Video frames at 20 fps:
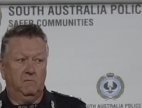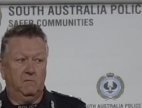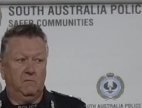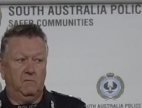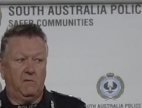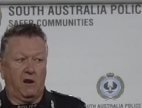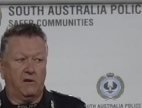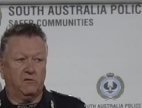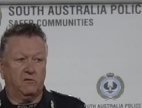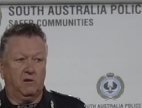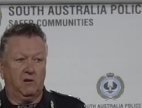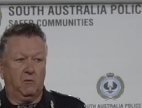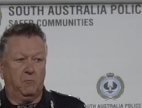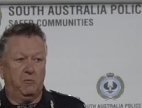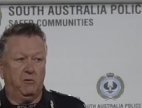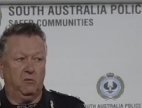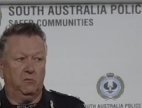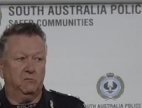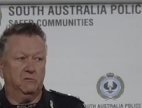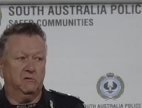naturally
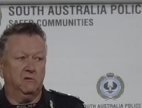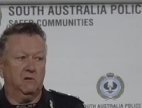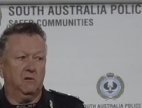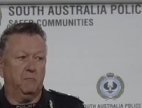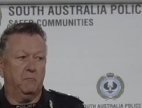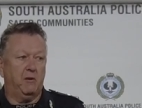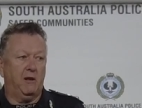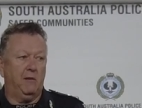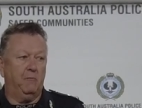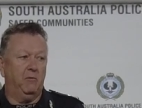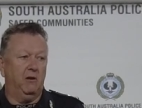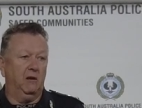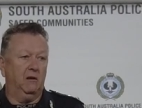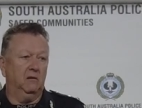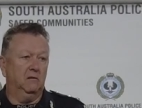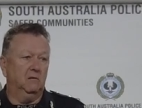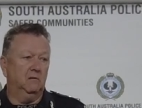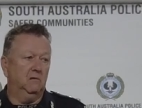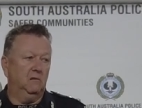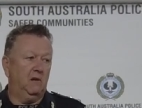appealed to the
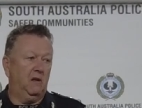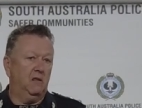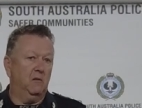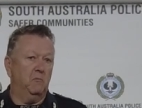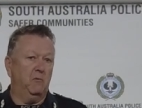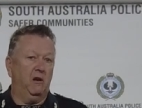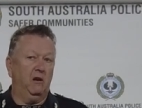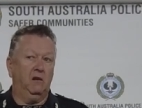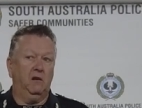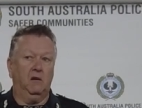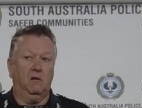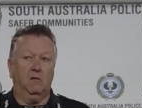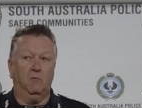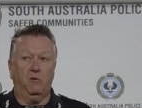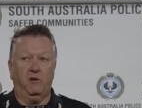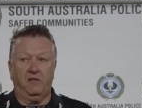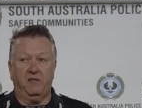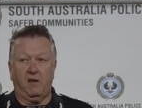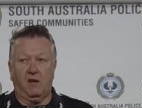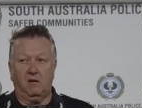public and the media, and
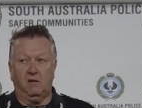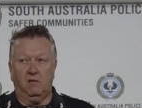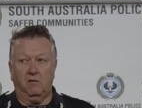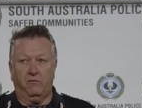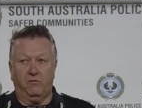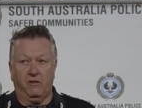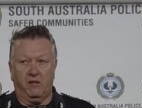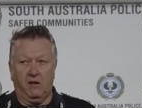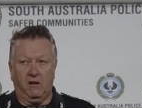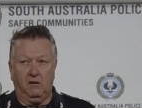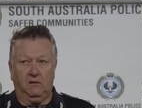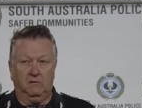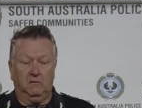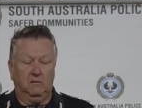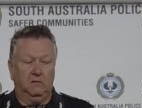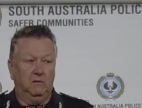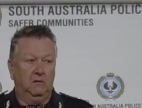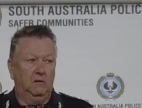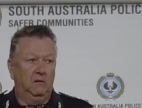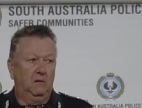we thank you for that,
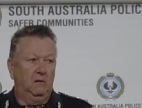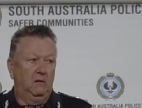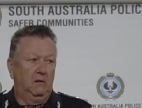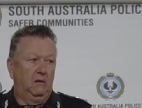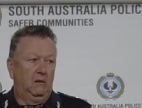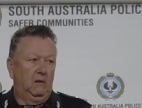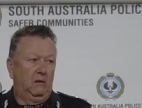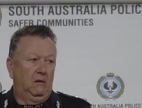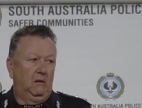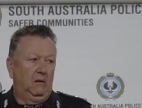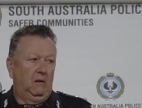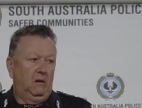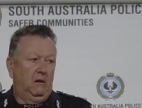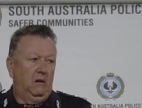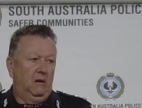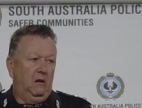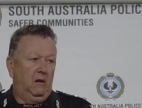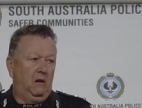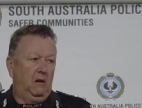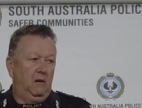
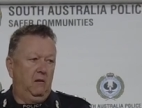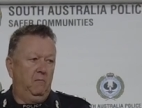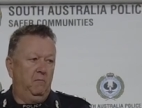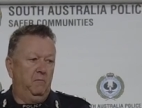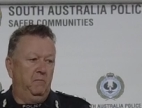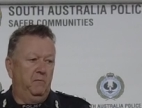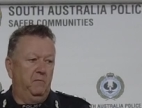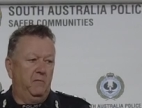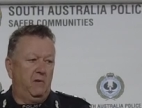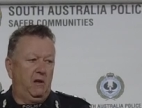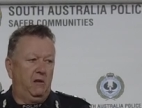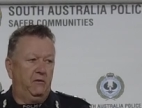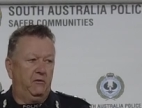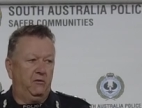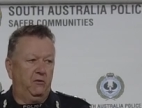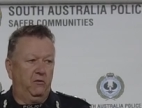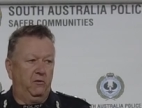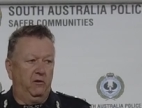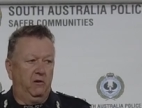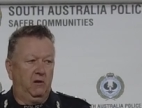and
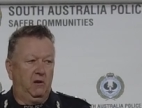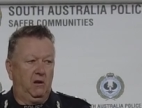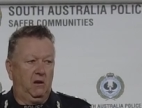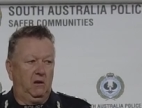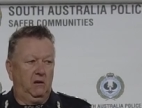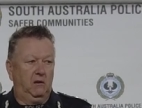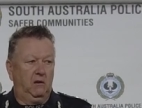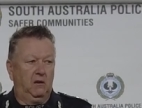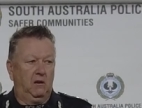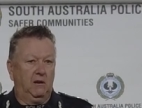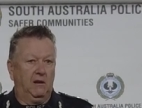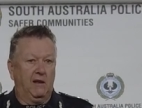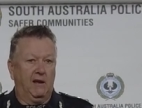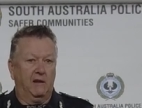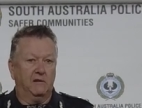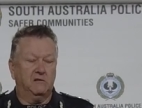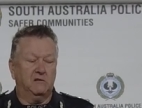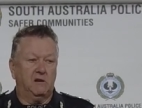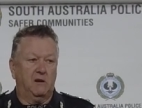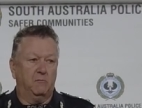threw a
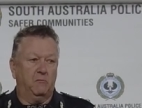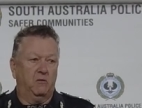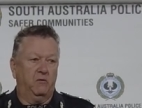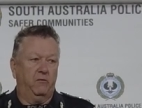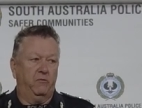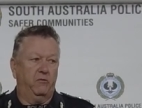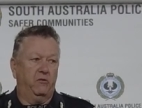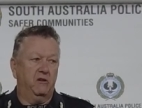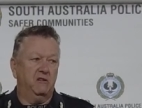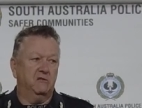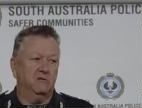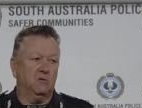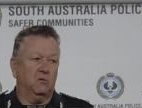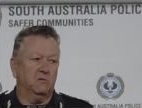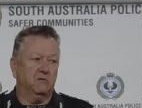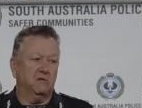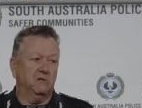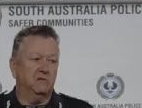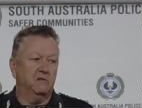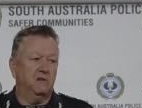large number of
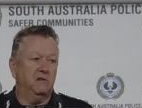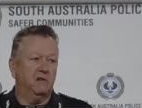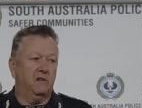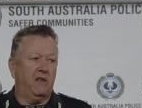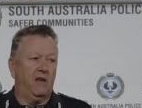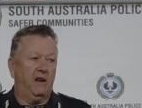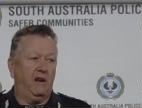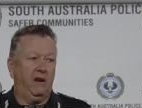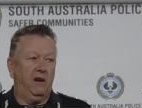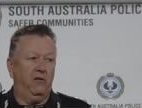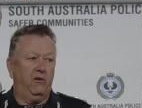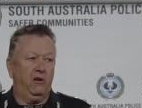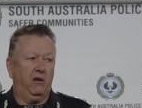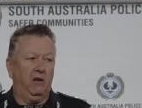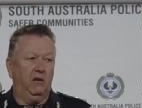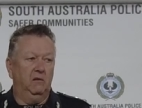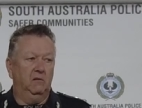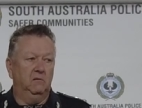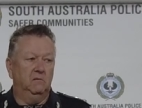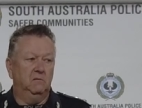resources into that
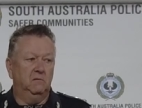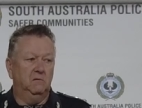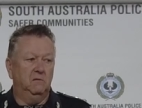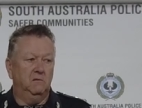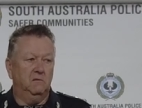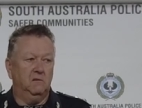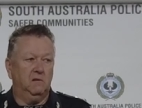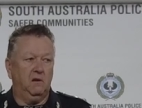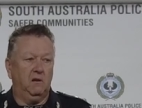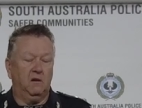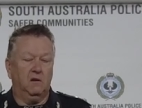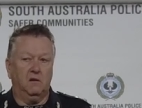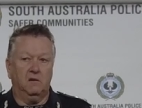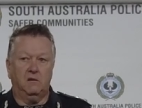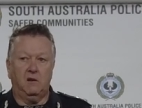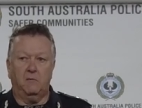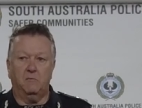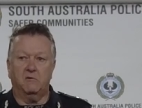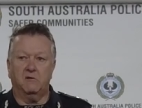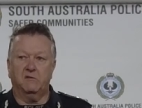area in an
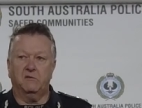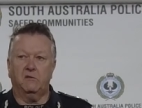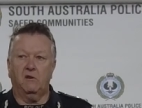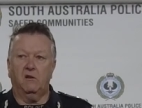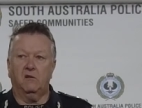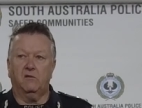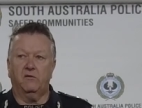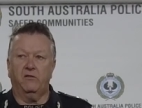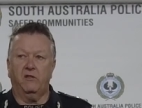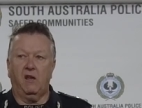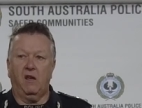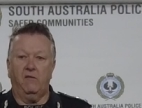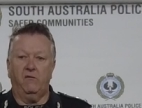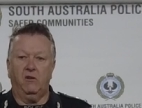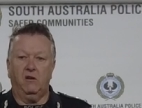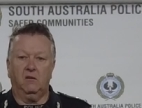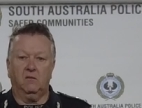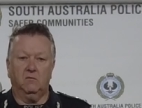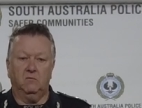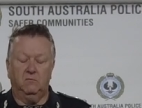attempt to search for that
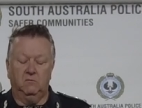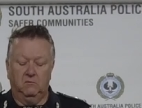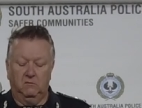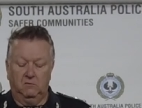vehicle.